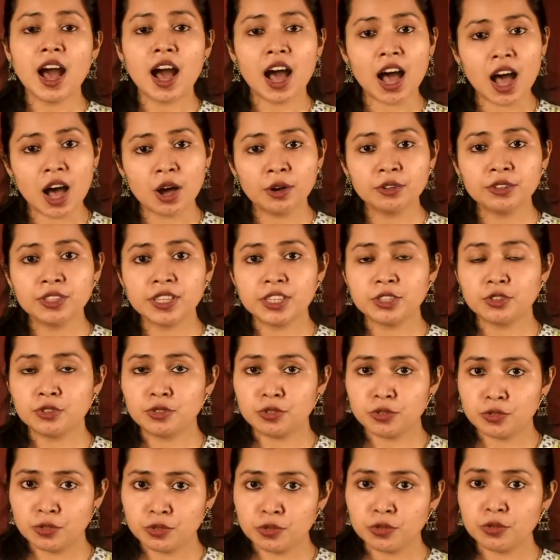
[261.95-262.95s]
how
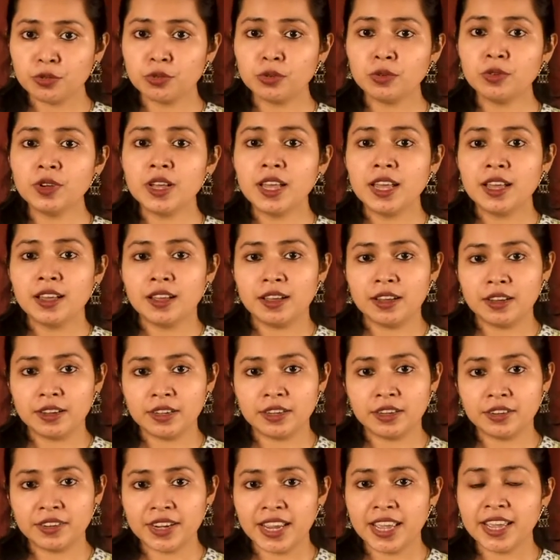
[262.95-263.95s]
these two uh,
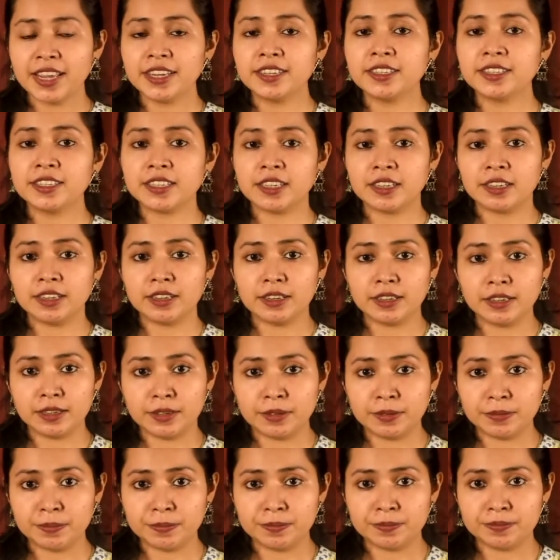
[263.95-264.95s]
great
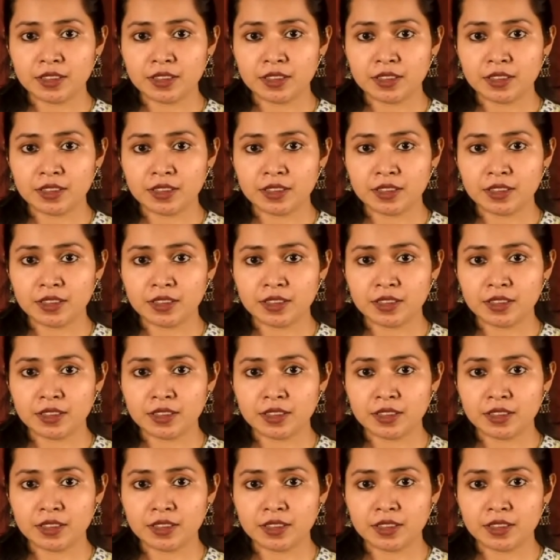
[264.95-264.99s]
uh,